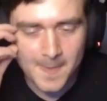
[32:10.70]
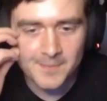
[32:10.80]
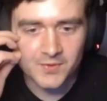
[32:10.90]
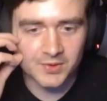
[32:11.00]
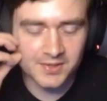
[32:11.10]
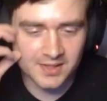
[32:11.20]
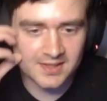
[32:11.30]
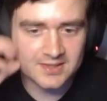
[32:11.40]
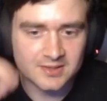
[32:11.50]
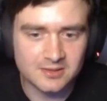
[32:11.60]
Good thing is
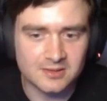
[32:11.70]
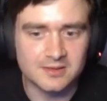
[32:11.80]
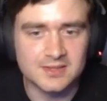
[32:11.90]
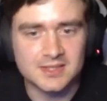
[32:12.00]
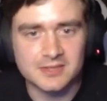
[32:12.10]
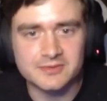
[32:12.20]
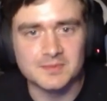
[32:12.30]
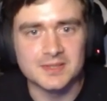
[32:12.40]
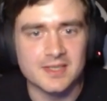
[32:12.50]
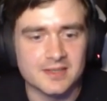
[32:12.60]
all the stuff in my
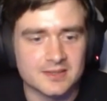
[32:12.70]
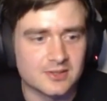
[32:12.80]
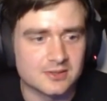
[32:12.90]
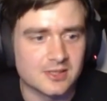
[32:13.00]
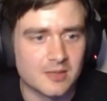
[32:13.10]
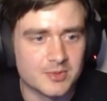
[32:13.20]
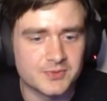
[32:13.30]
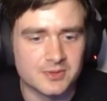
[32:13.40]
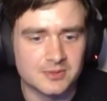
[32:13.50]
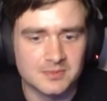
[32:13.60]
deck is hot garbage for
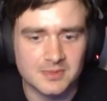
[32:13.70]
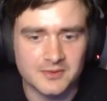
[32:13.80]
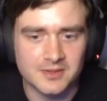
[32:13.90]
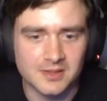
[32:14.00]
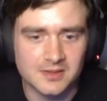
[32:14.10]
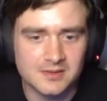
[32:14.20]
him, I think.